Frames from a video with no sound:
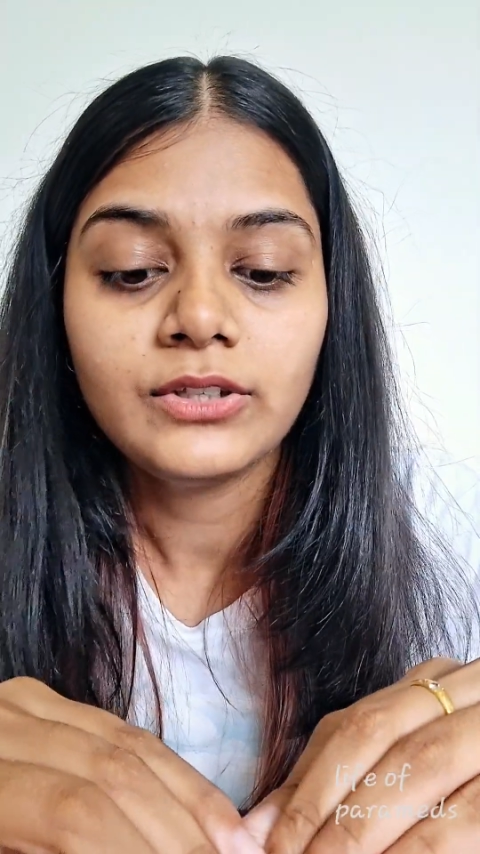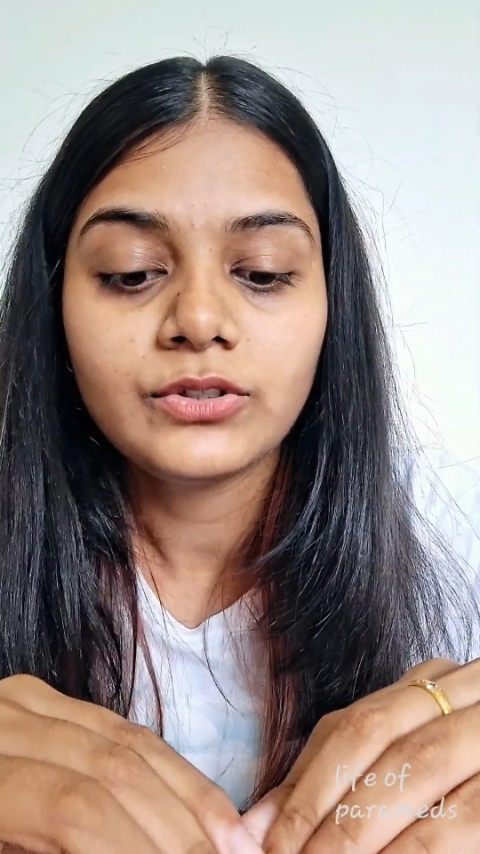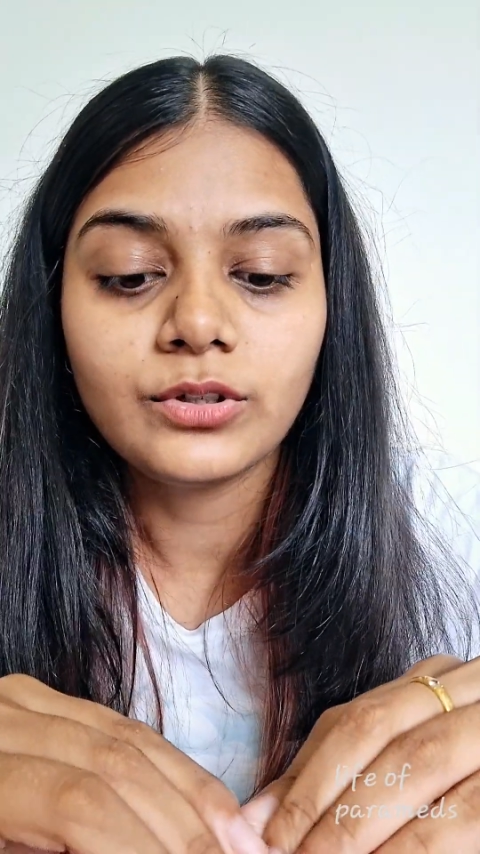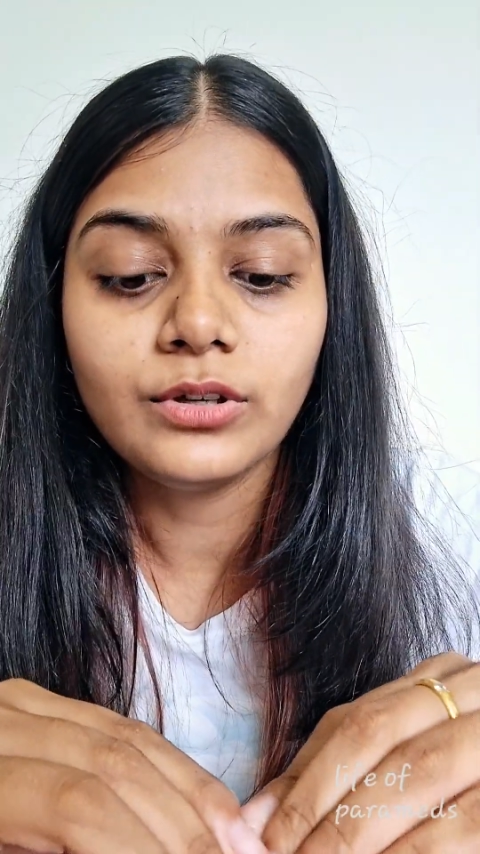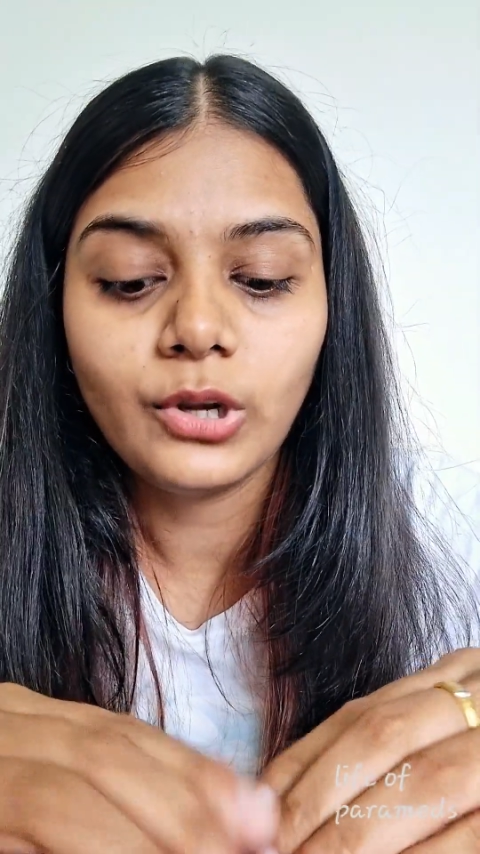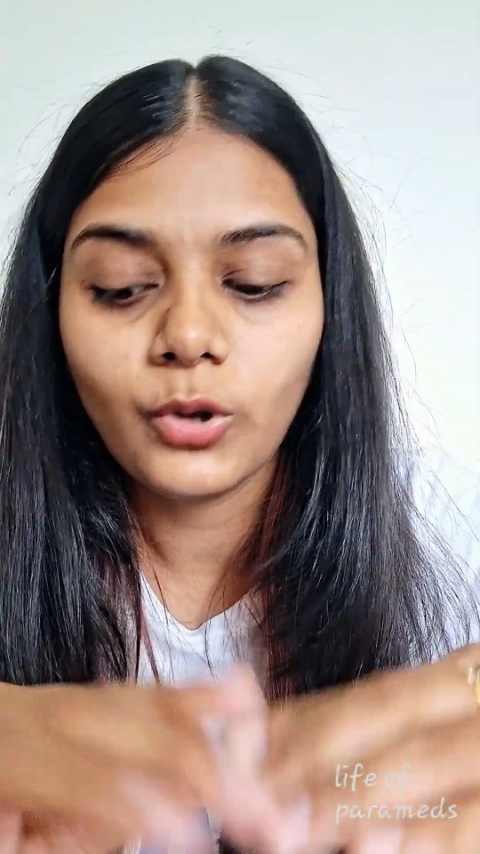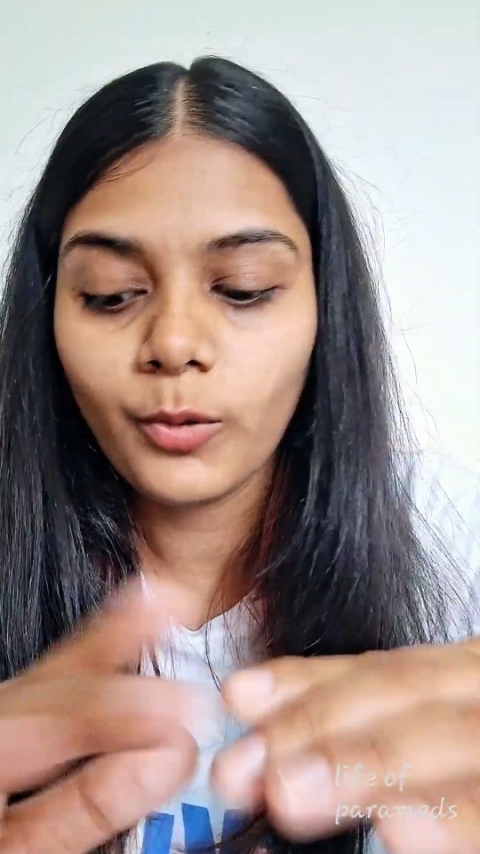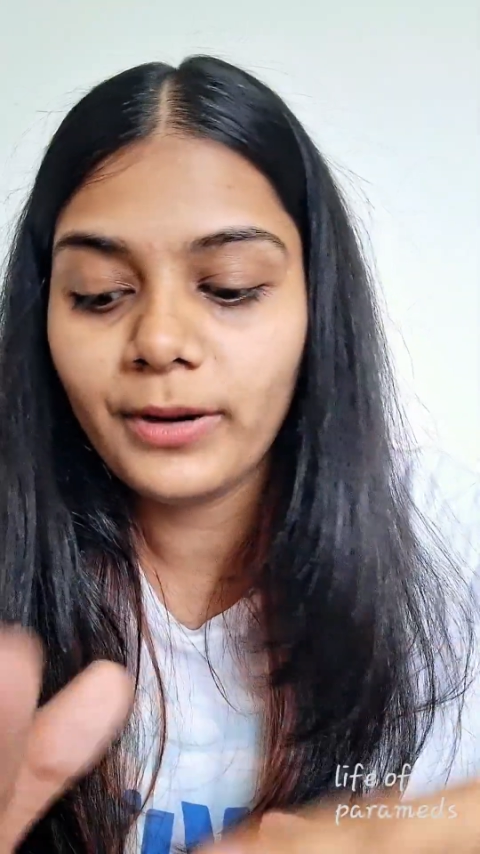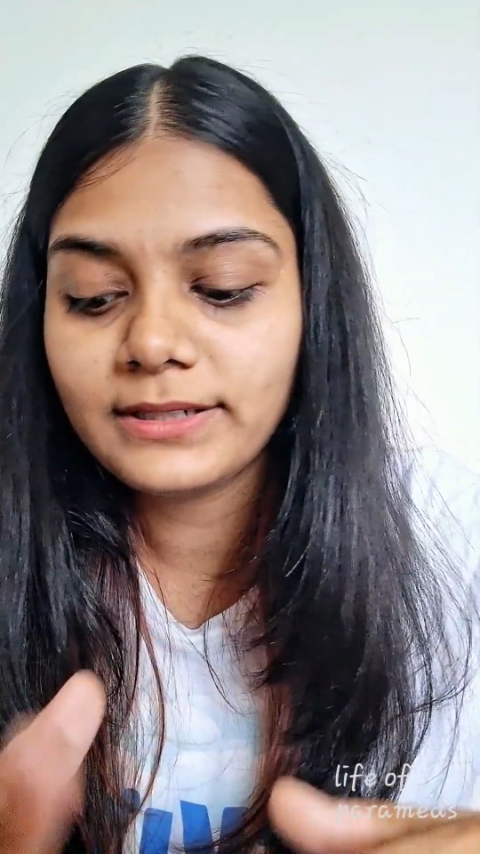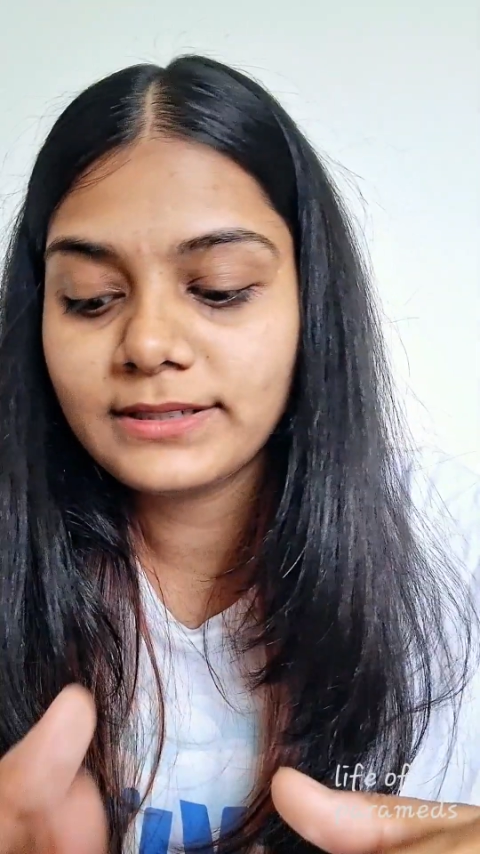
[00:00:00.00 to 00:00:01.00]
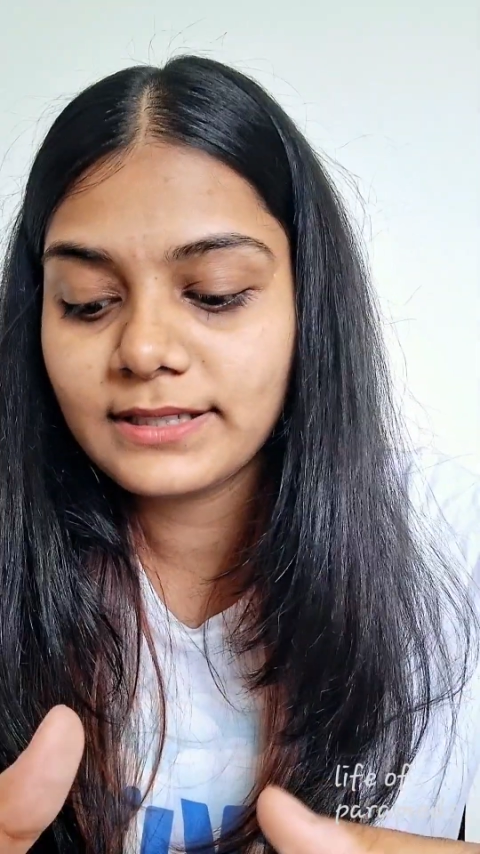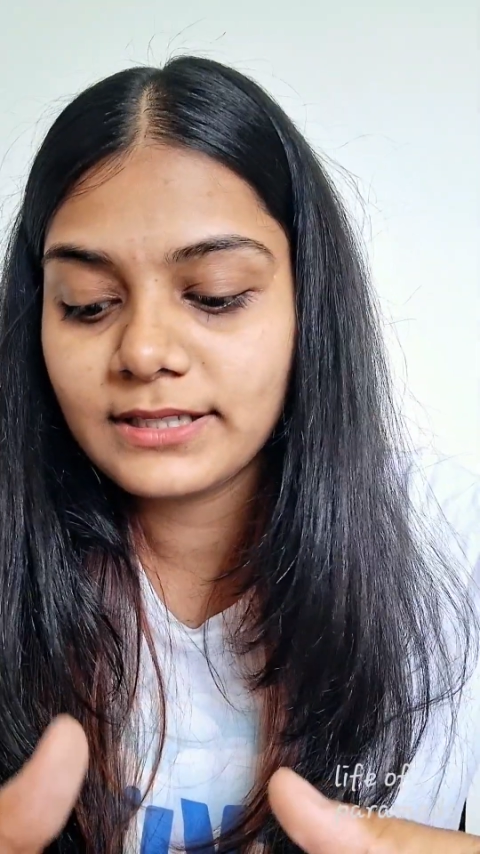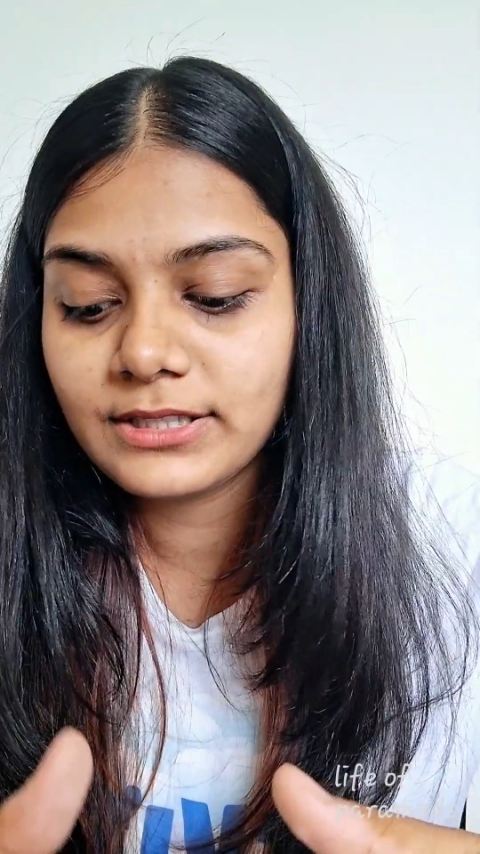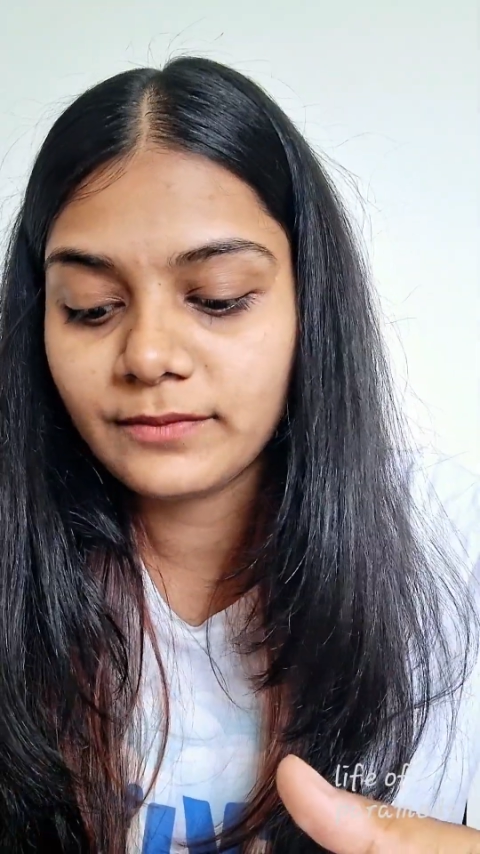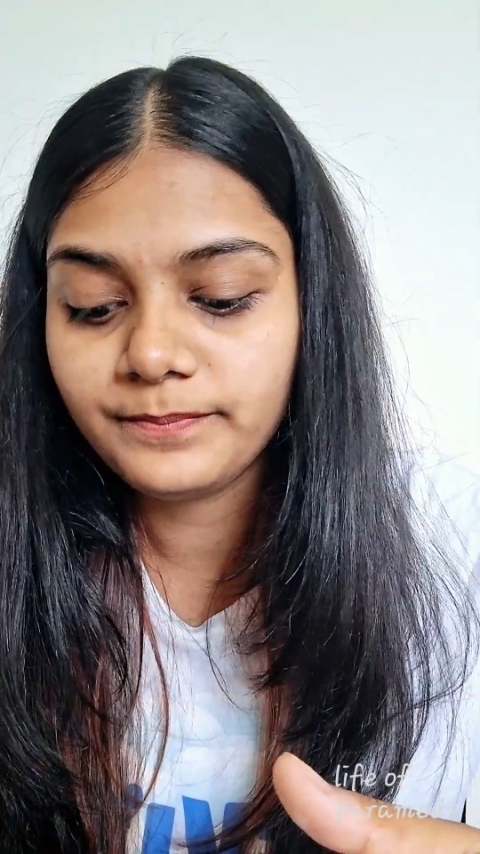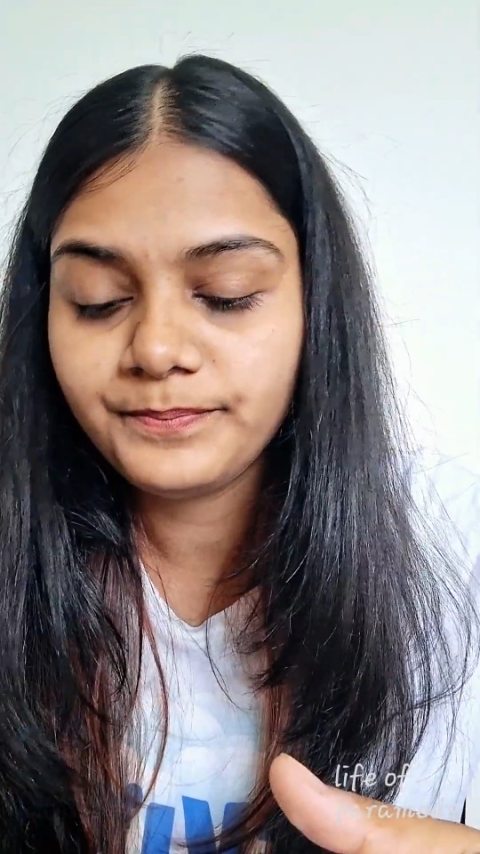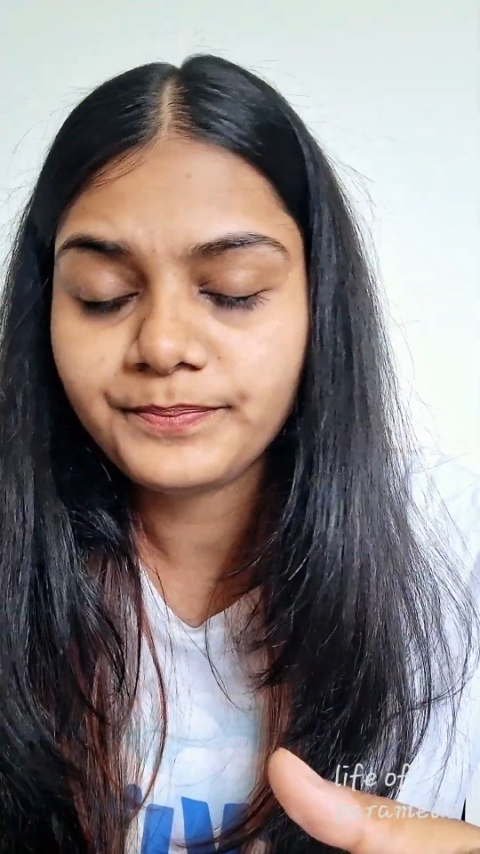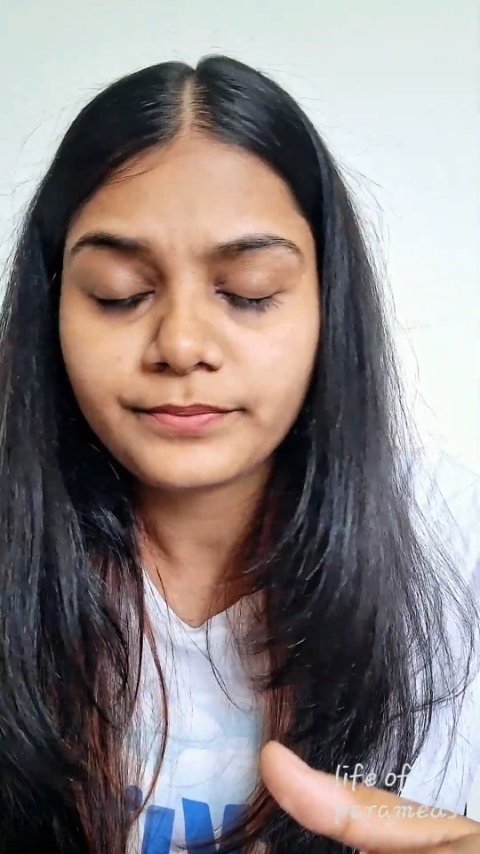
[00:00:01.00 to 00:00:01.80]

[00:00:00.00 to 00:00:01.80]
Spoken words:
So low pressure system